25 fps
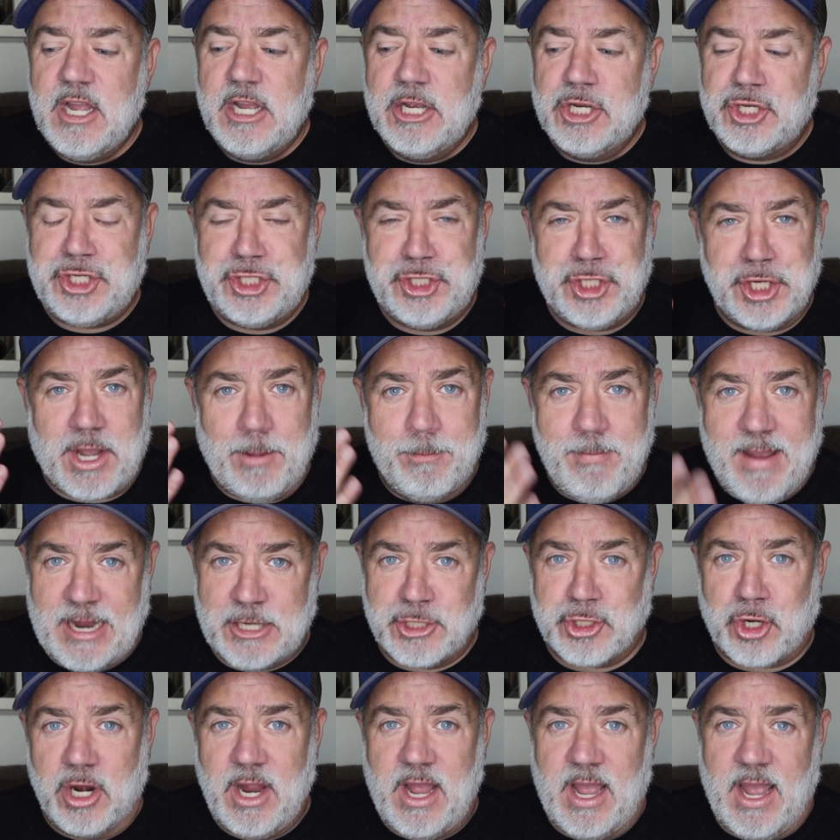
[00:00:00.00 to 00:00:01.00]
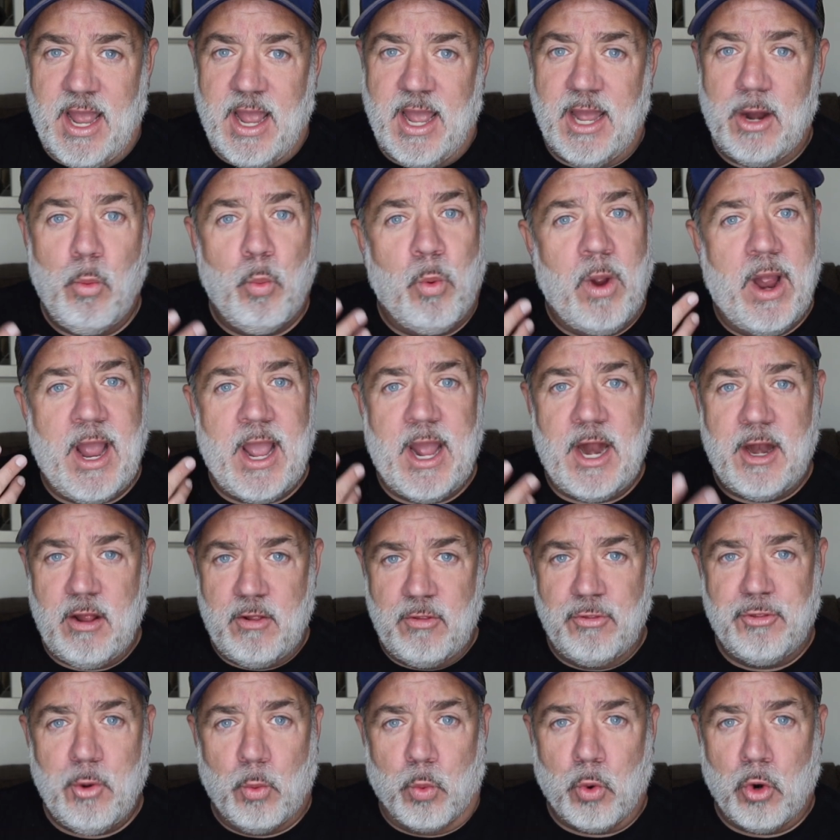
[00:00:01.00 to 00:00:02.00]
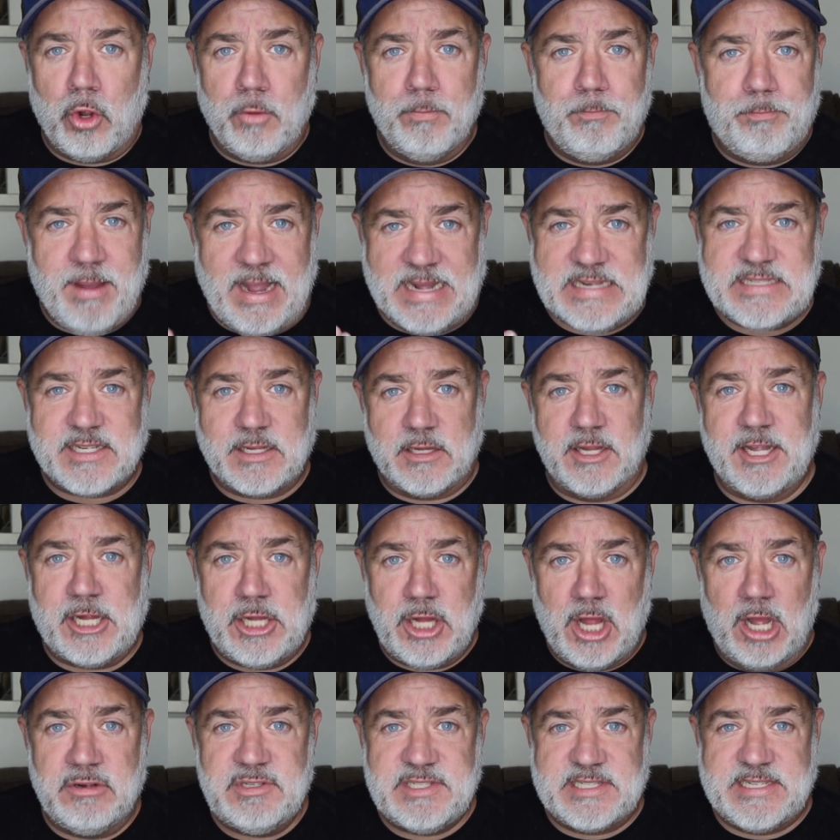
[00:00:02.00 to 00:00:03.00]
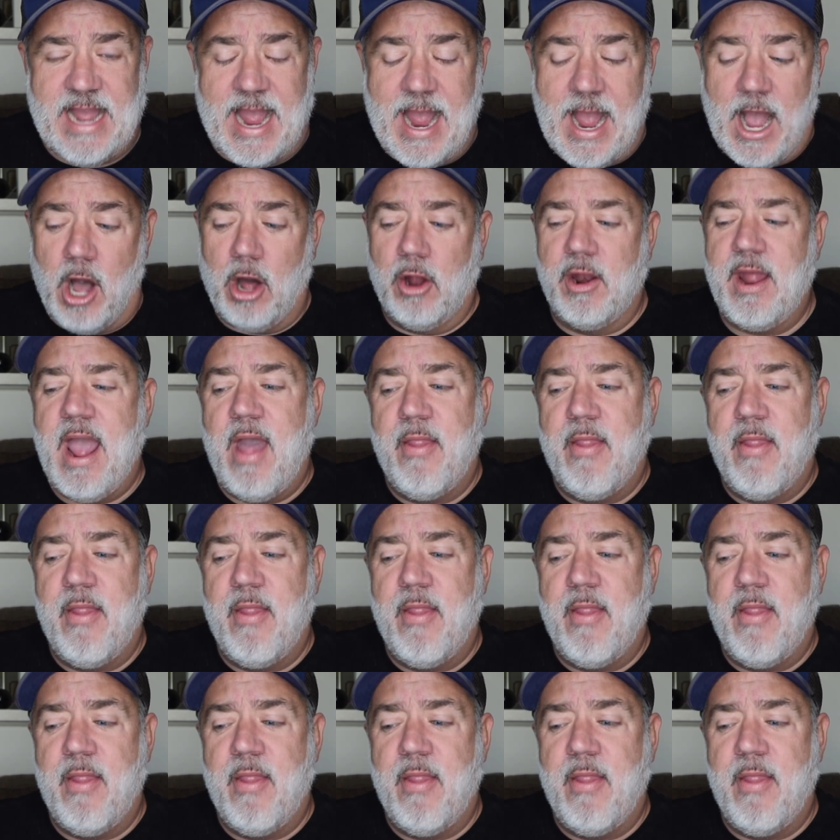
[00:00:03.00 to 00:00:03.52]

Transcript: she took a major hit when the world basically closed down.